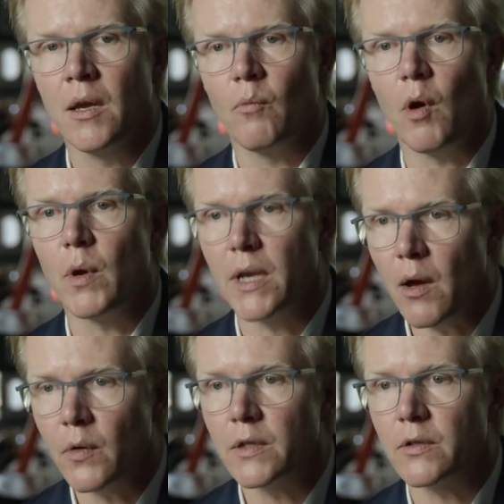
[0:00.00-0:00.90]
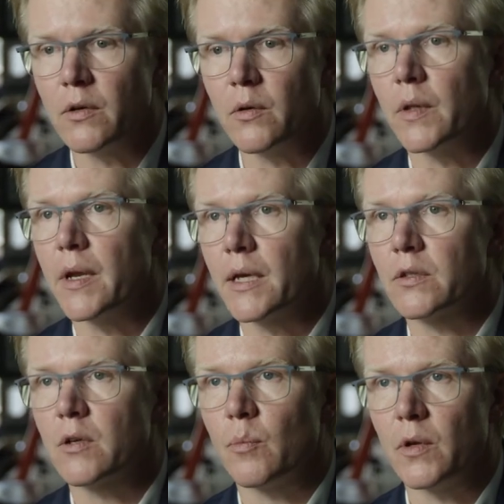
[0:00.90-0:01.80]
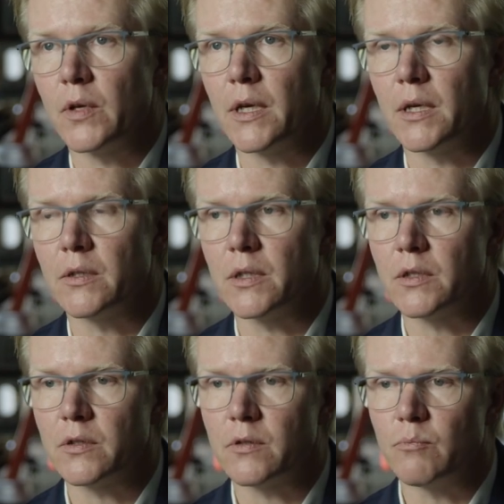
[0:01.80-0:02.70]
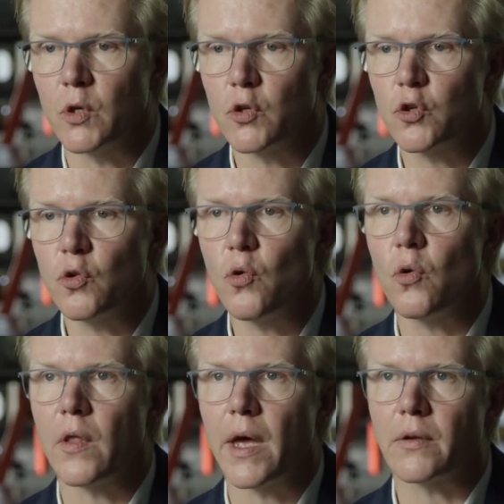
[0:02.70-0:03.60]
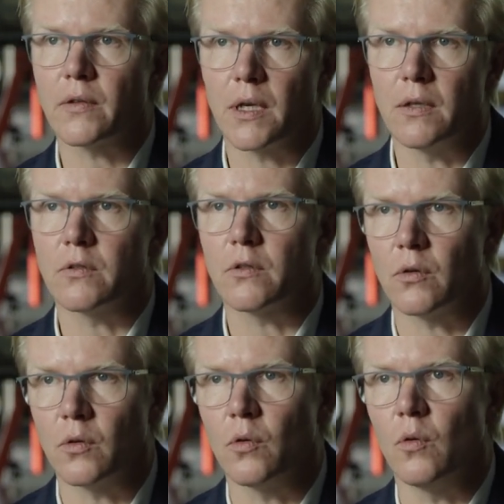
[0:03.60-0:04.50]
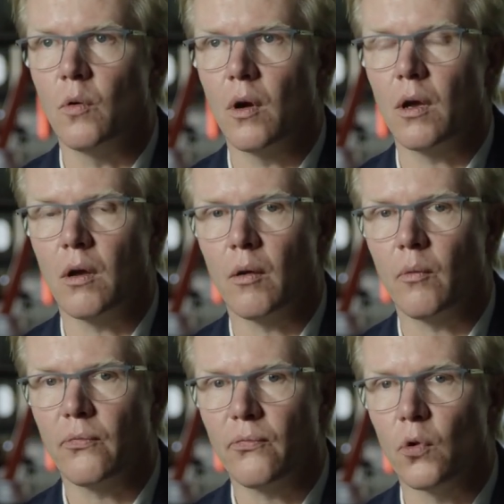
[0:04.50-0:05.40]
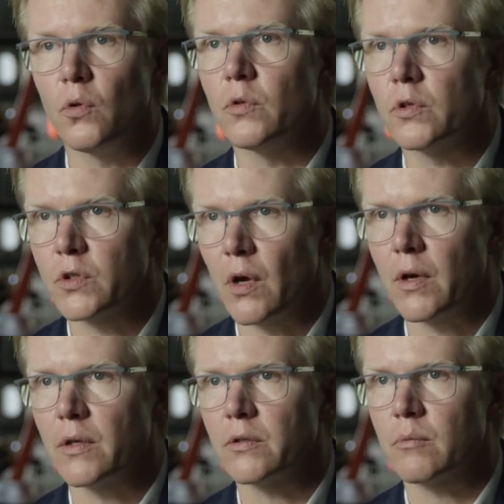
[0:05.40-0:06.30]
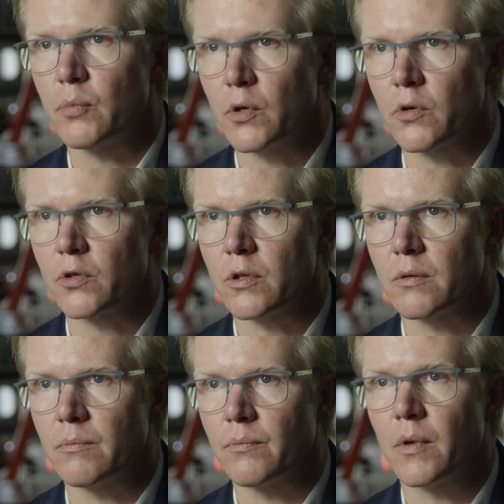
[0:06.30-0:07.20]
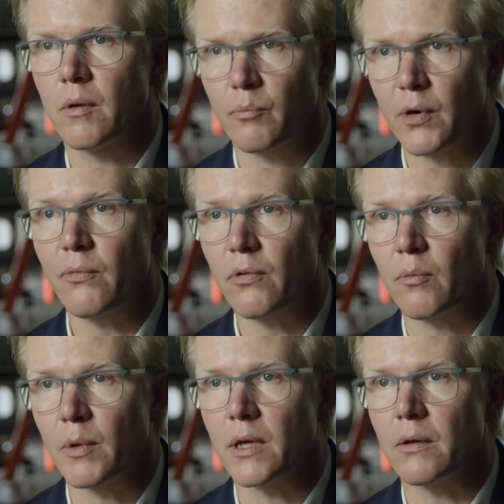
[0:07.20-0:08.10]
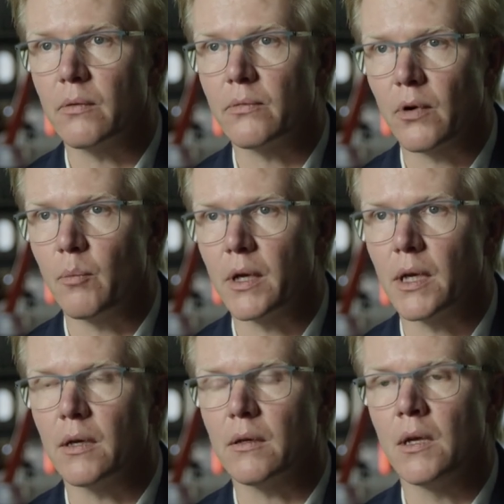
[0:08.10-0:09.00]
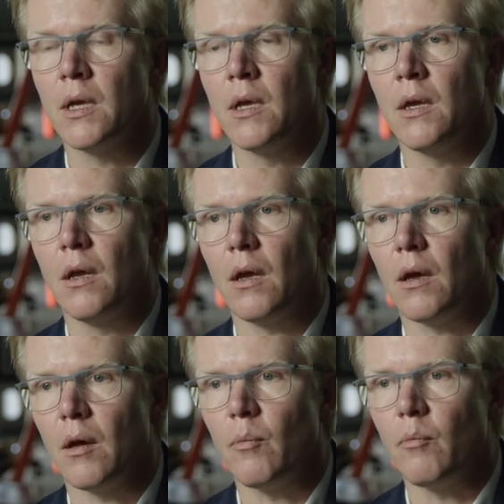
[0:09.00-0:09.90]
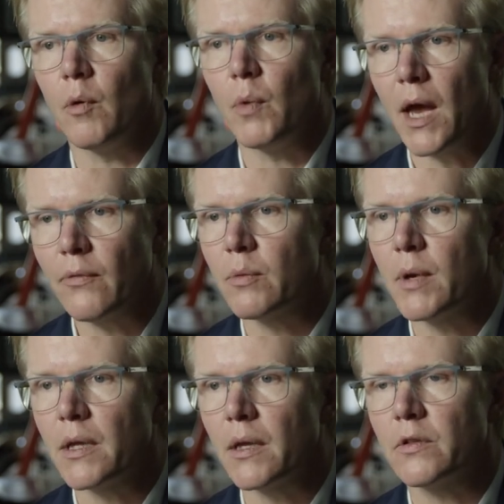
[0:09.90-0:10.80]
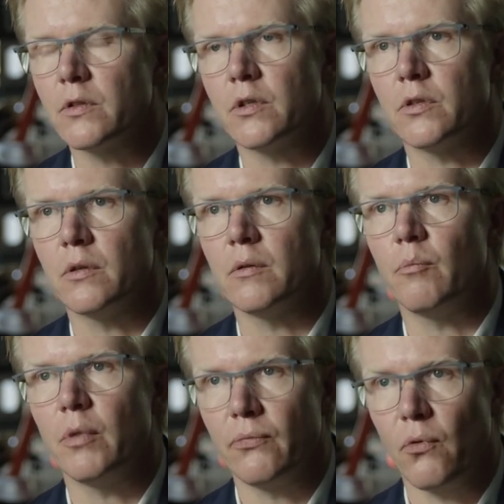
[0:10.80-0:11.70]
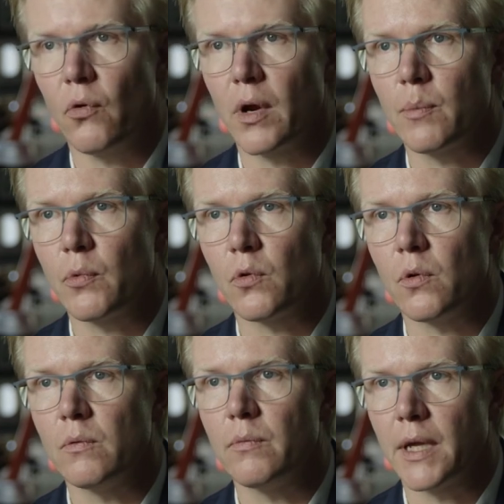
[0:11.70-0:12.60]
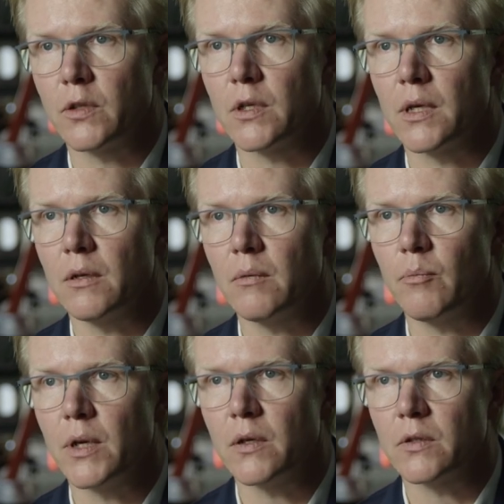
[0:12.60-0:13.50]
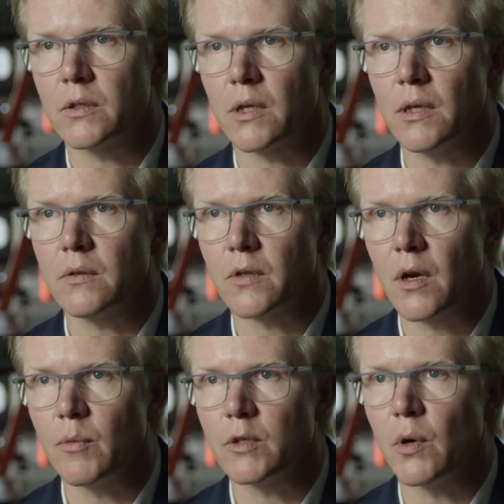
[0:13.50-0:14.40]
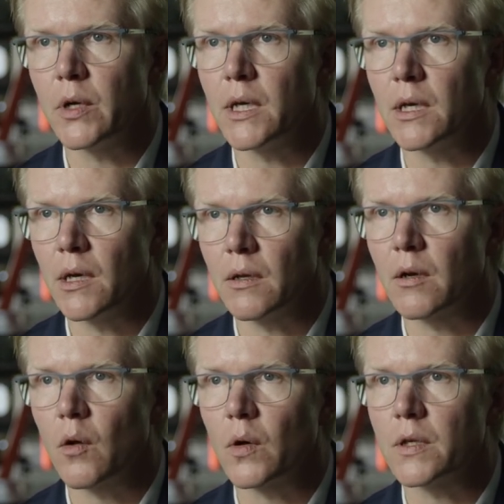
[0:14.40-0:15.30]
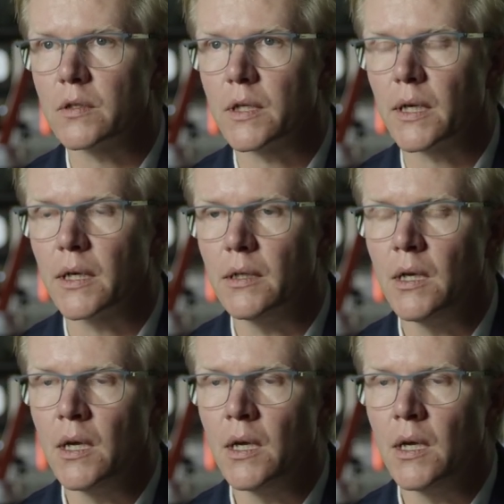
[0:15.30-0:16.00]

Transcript: What we now need to do in the next couple of years is mature that into full-size production, preferably from here. But we have to make that decision before April next year, because time is money and the clock is ticking.